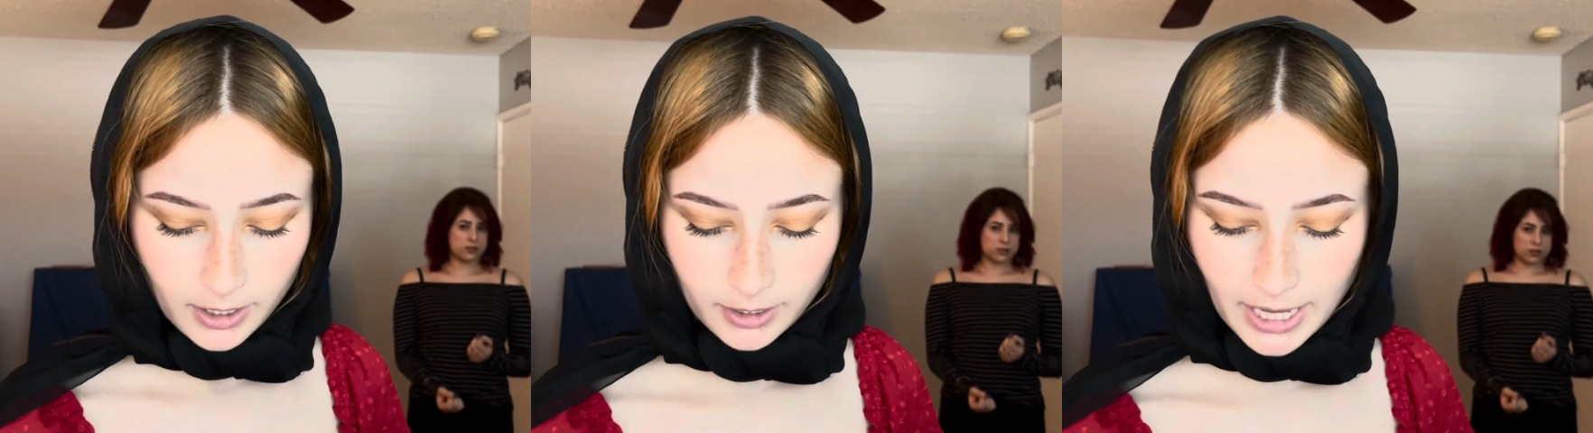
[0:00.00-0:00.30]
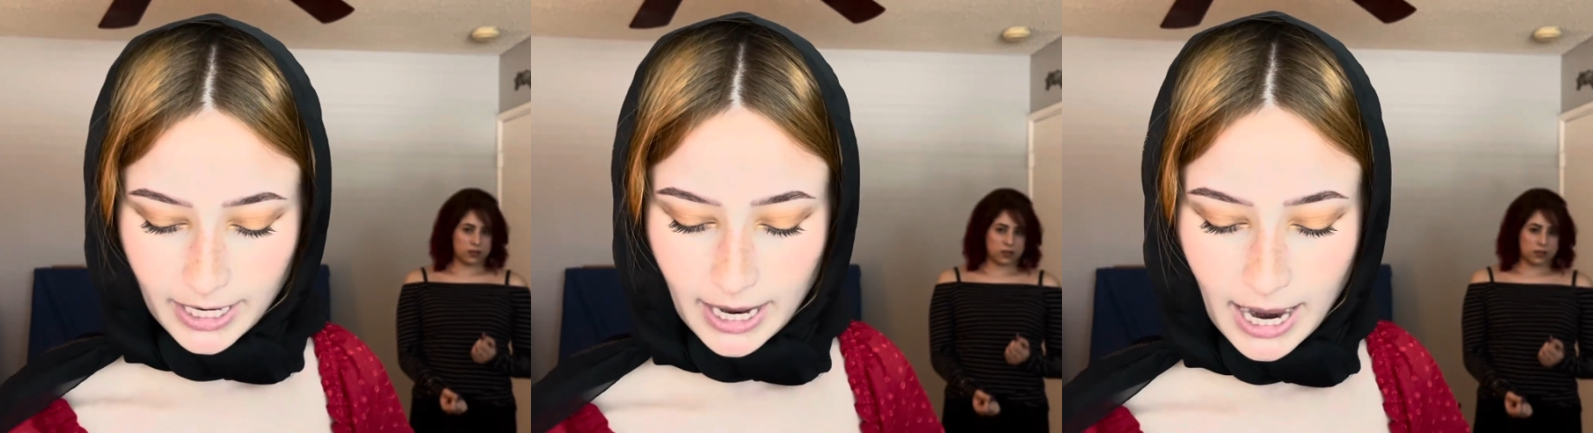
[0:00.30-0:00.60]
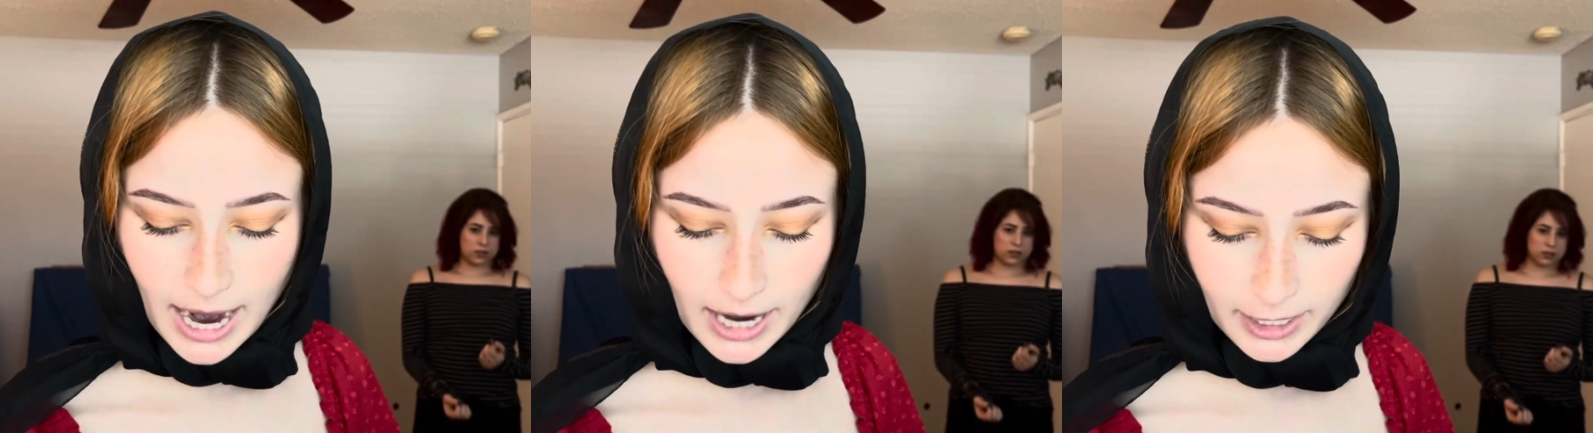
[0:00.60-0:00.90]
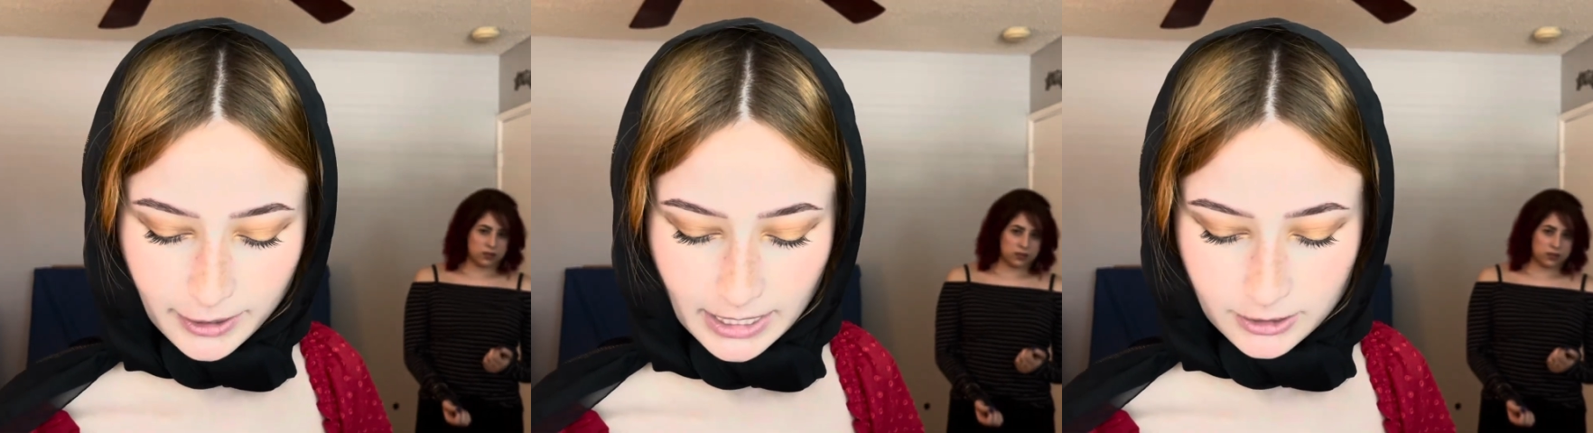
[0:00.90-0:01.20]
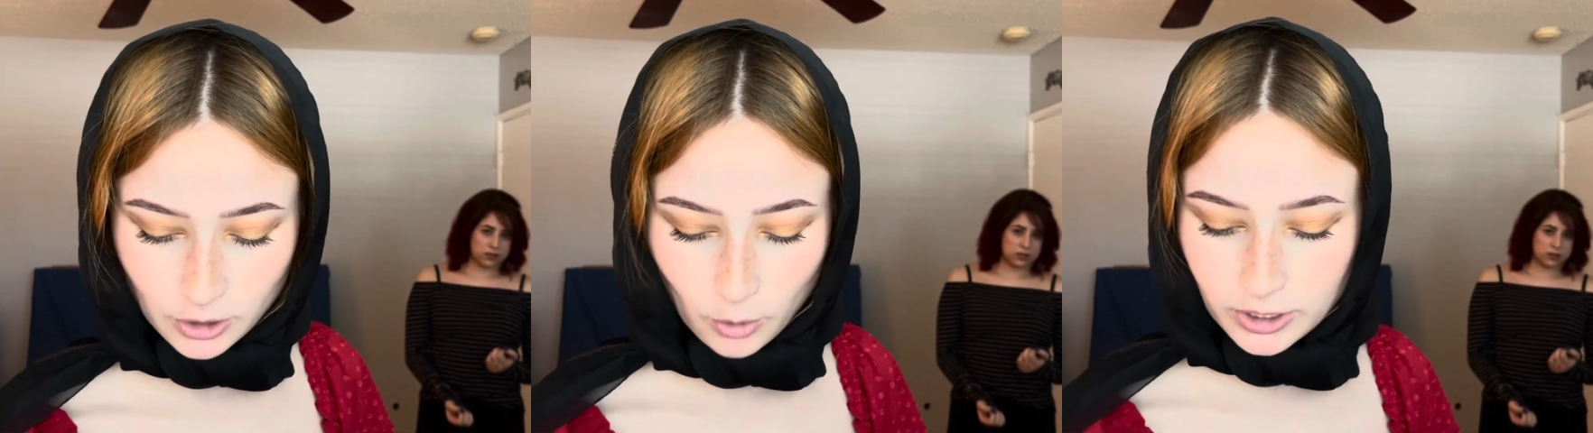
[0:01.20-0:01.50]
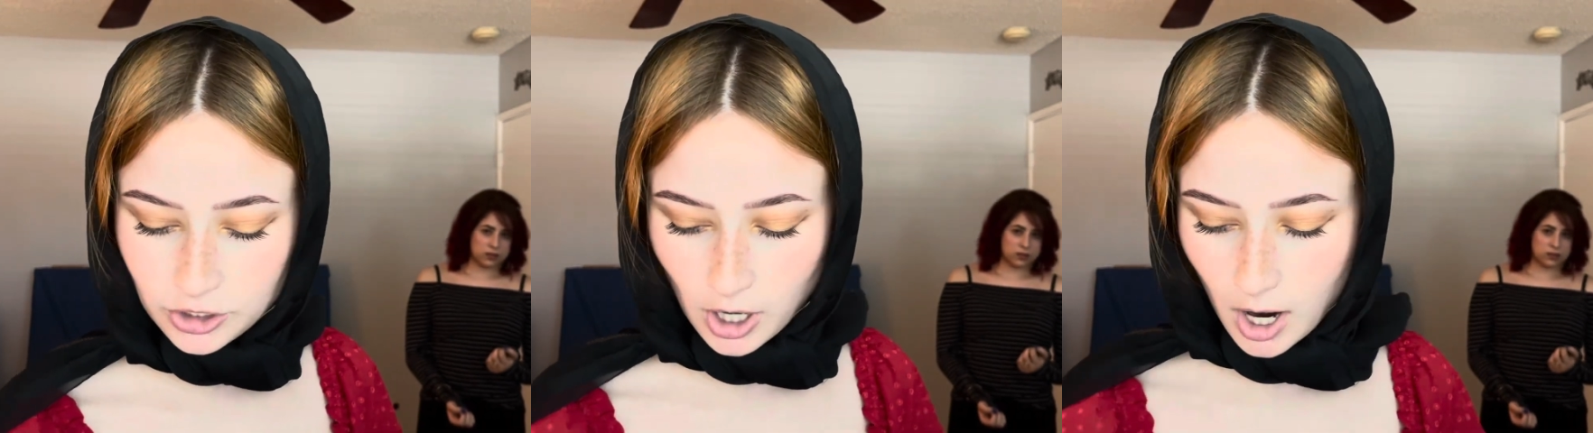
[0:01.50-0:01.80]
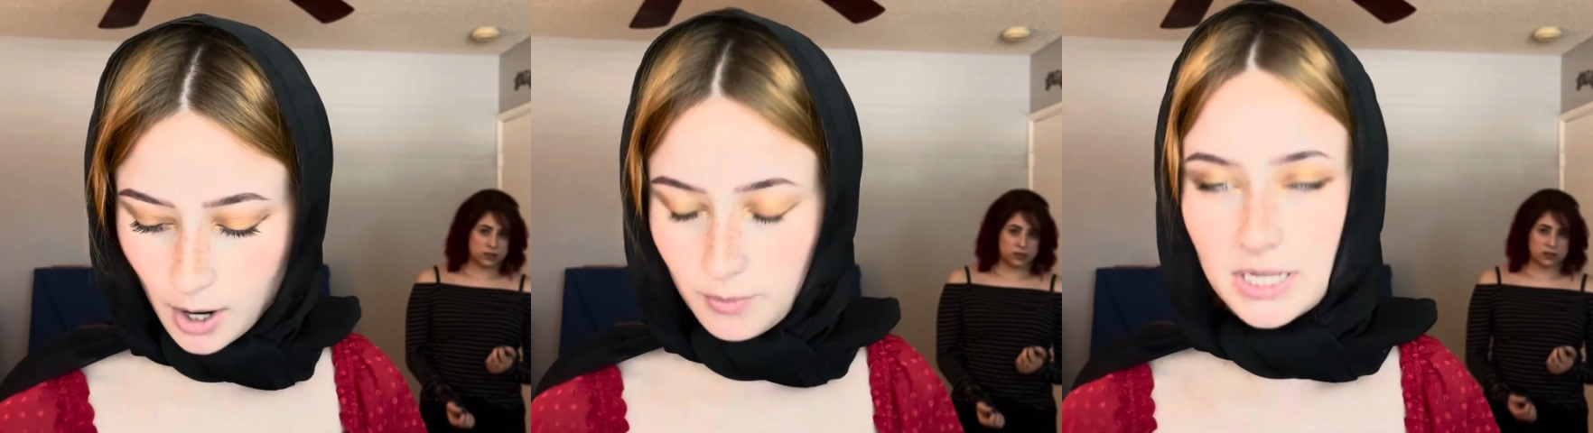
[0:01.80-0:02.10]
Speaker 1: like a hack that's only
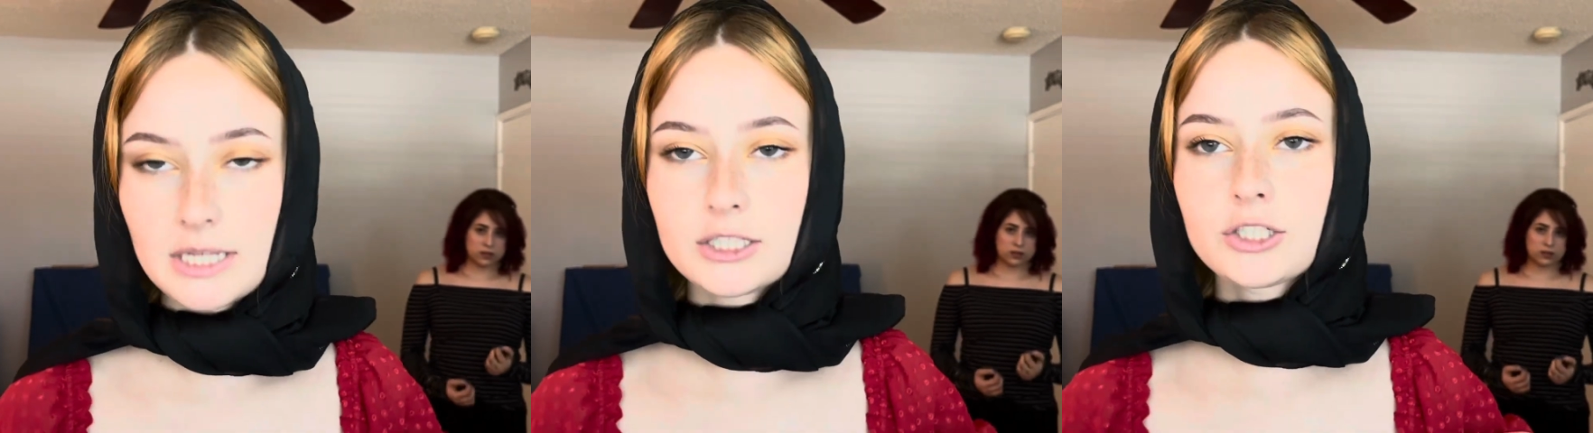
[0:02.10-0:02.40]
job is